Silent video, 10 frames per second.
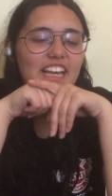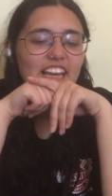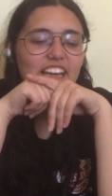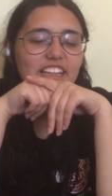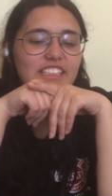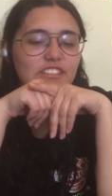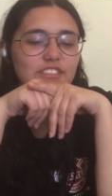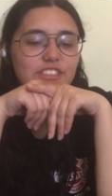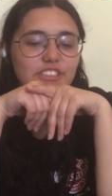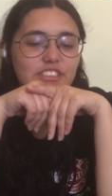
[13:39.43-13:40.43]
and
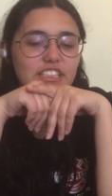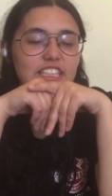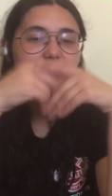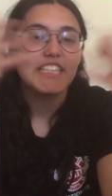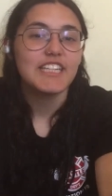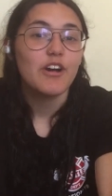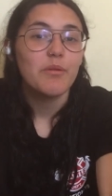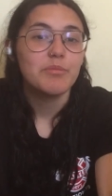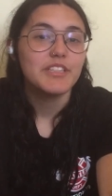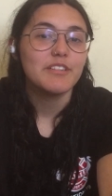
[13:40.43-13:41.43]
also the clinic
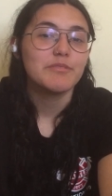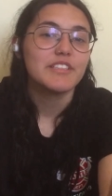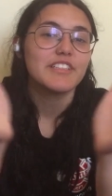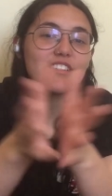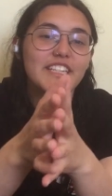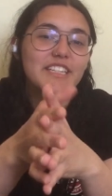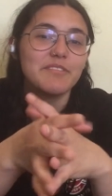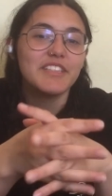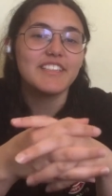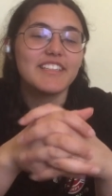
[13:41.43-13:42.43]
opening with carina
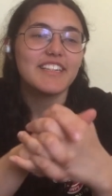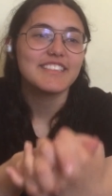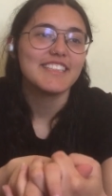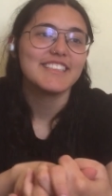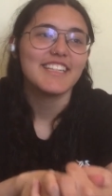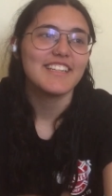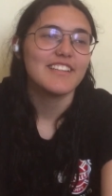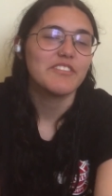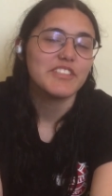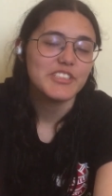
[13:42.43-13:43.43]
being there as i said i
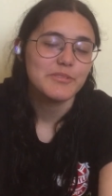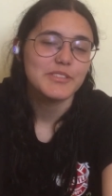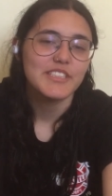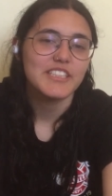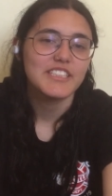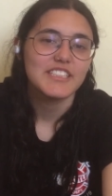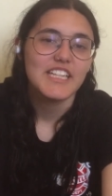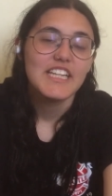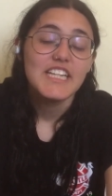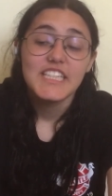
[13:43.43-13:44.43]
love that she was there because
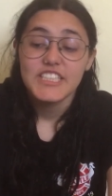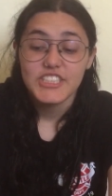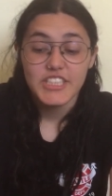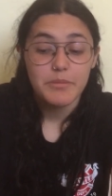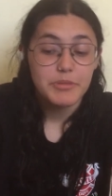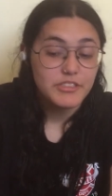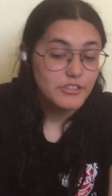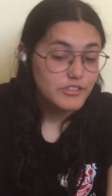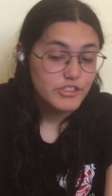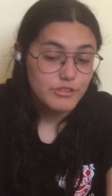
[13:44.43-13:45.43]
she appeared
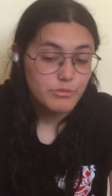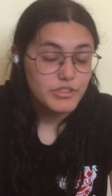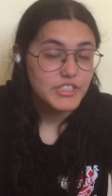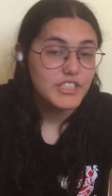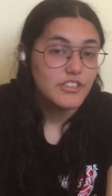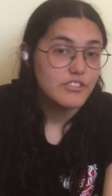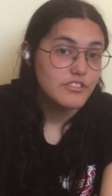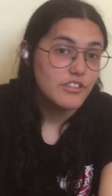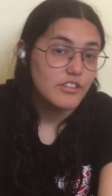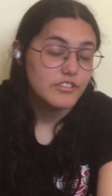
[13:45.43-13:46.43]
on just one scene on,
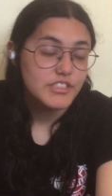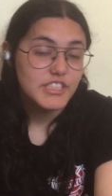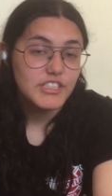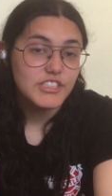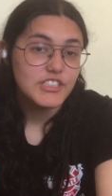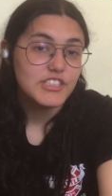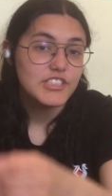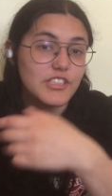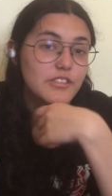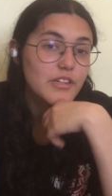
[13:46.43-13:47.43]
on station,
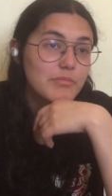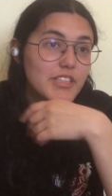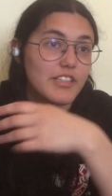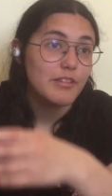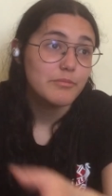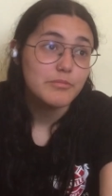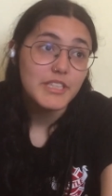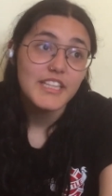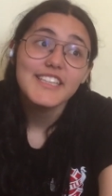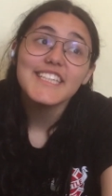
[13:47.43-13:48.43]
so I'm glad that
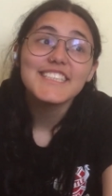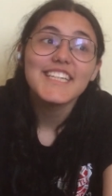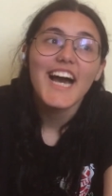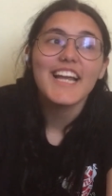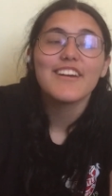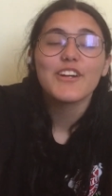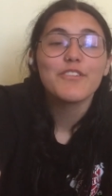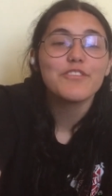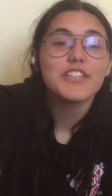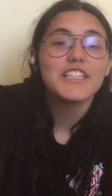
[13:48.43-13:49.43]
we at least had her
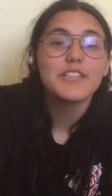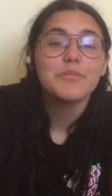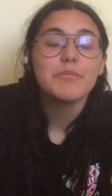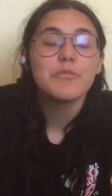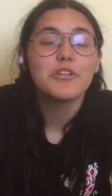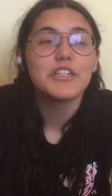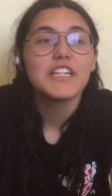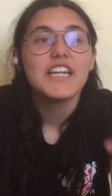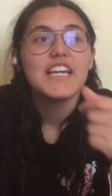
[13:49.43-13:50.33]
for a little bit more.